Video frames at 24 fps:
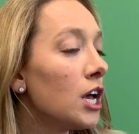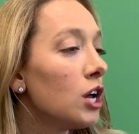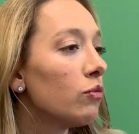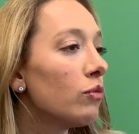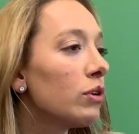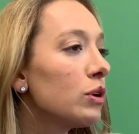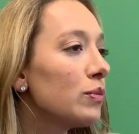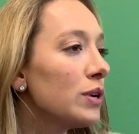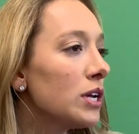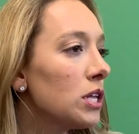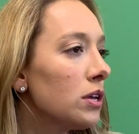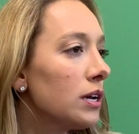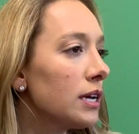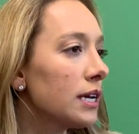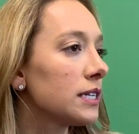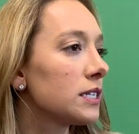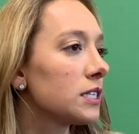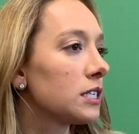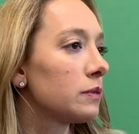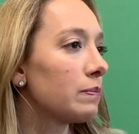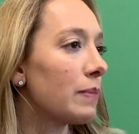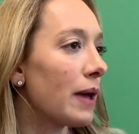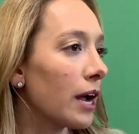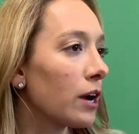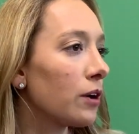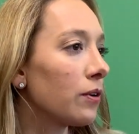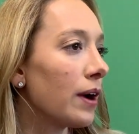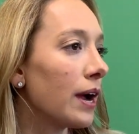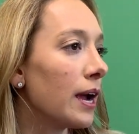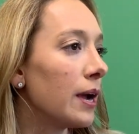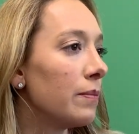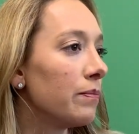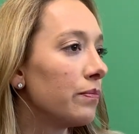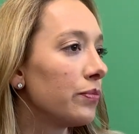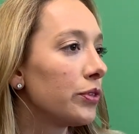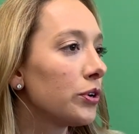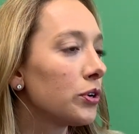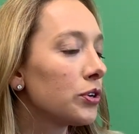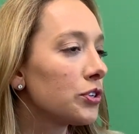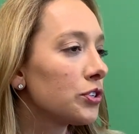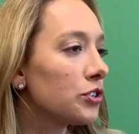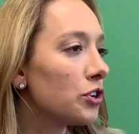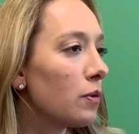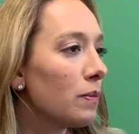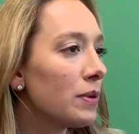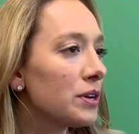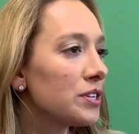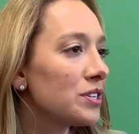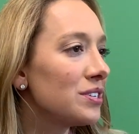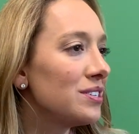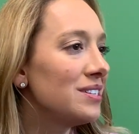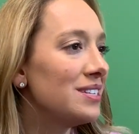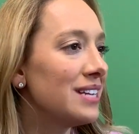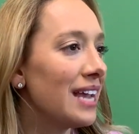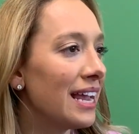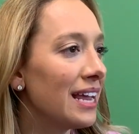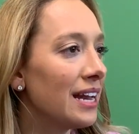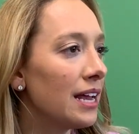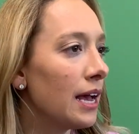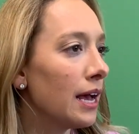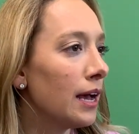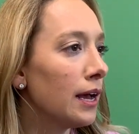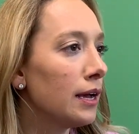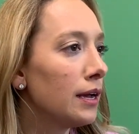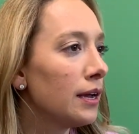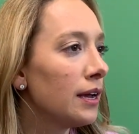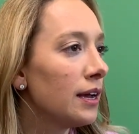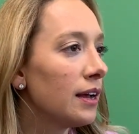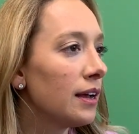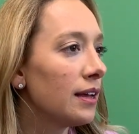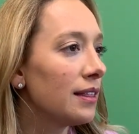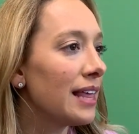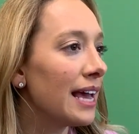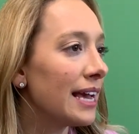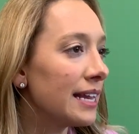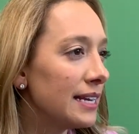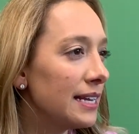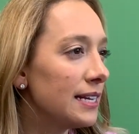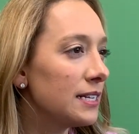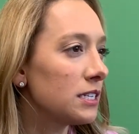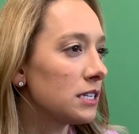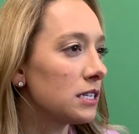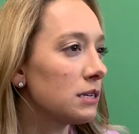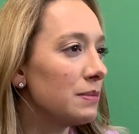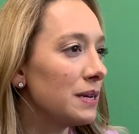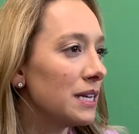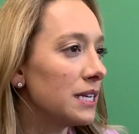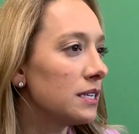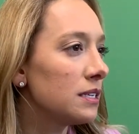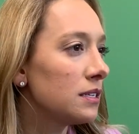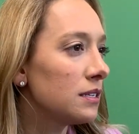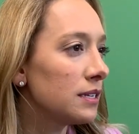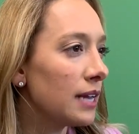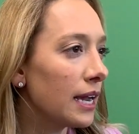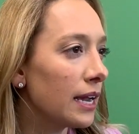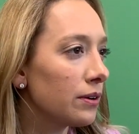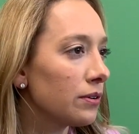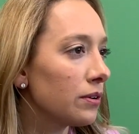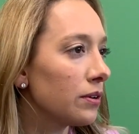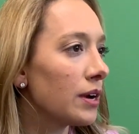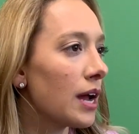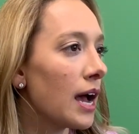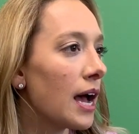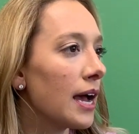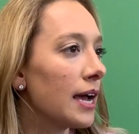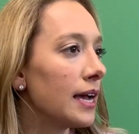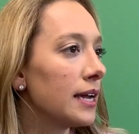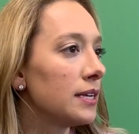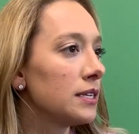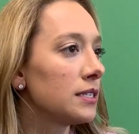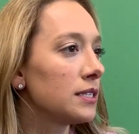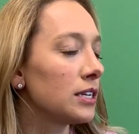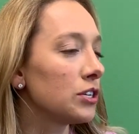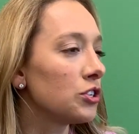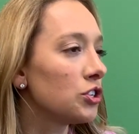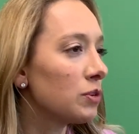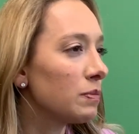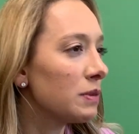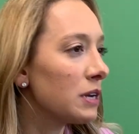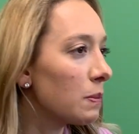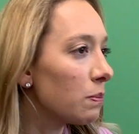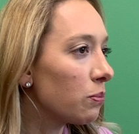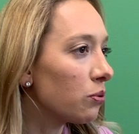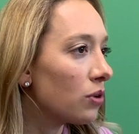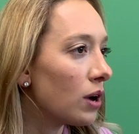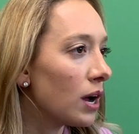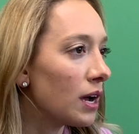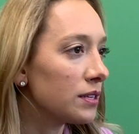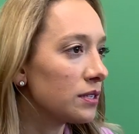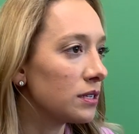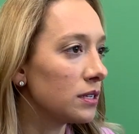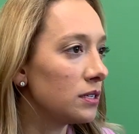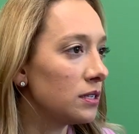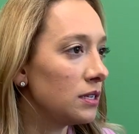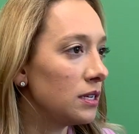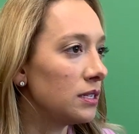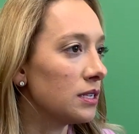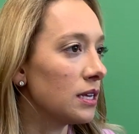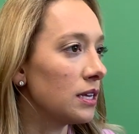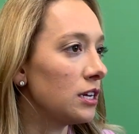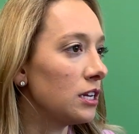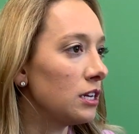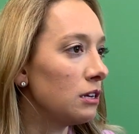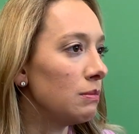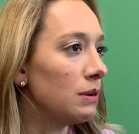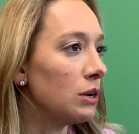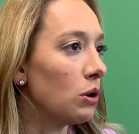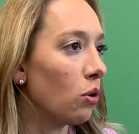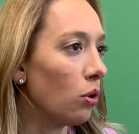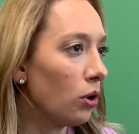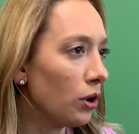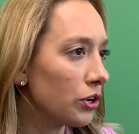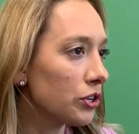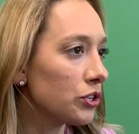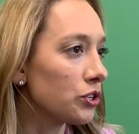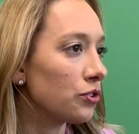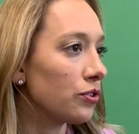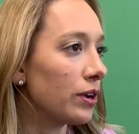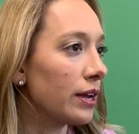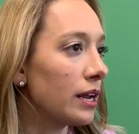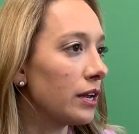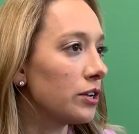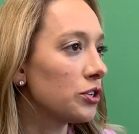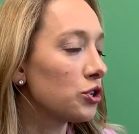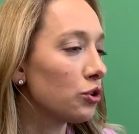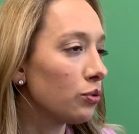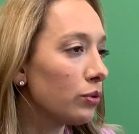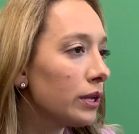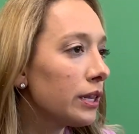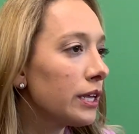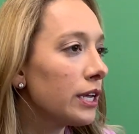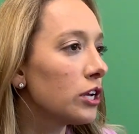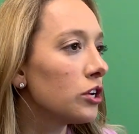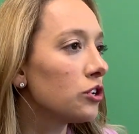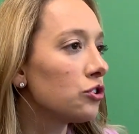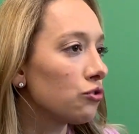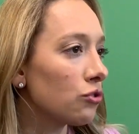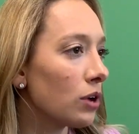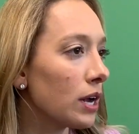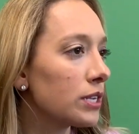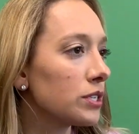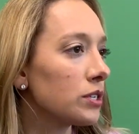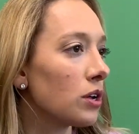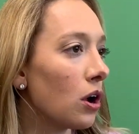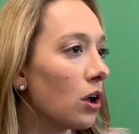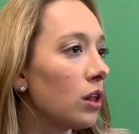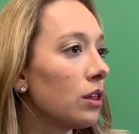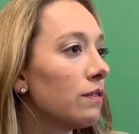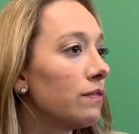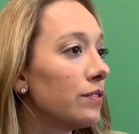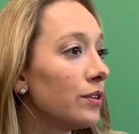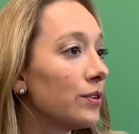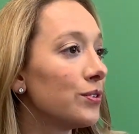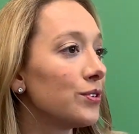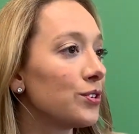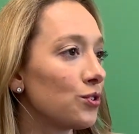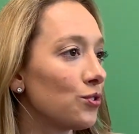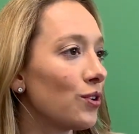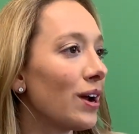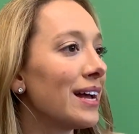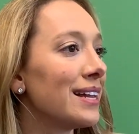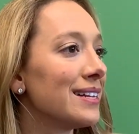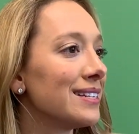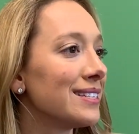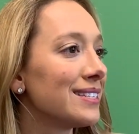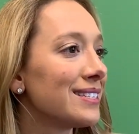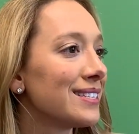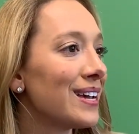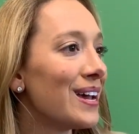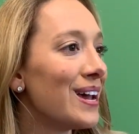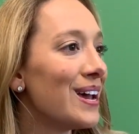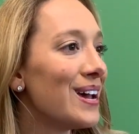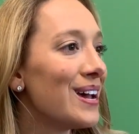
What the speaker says: When we look at Specright, there's so much data that needs to be standardized and so many processes that need to be orchestrated to really address all of those trends.